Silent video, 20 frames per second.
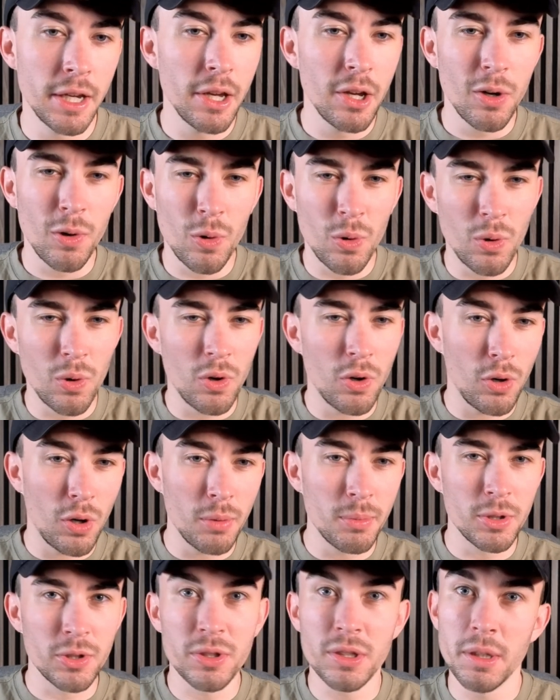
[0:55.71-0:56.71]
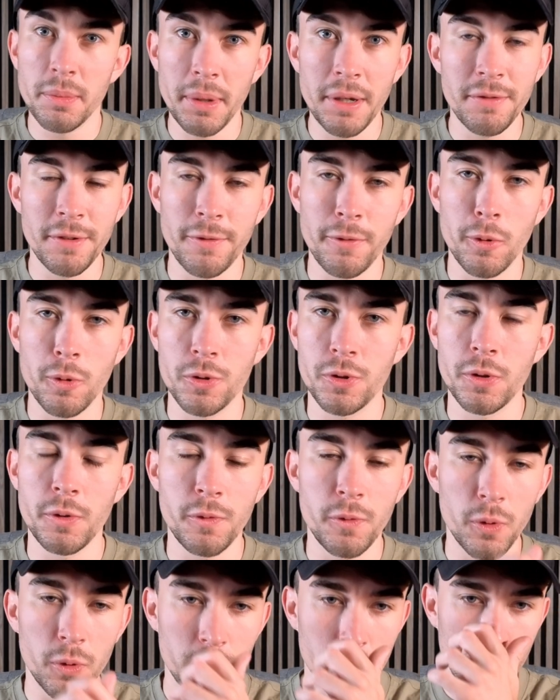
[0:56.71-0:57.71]
or almost a bit of a
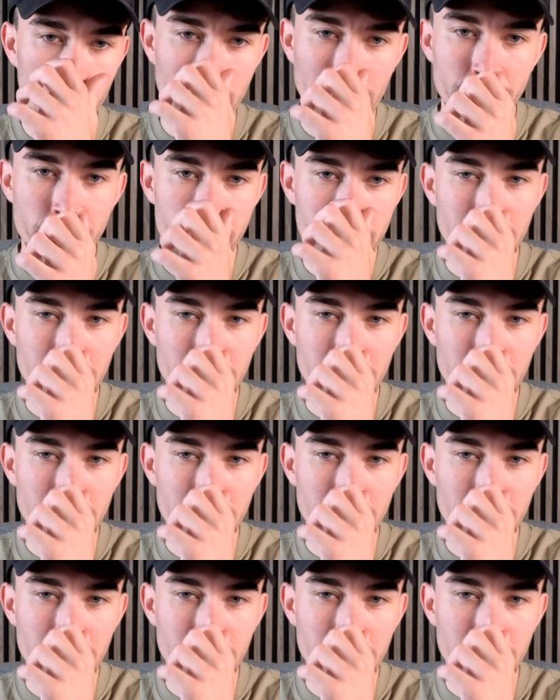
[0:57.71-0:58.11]
4-2-4 as well.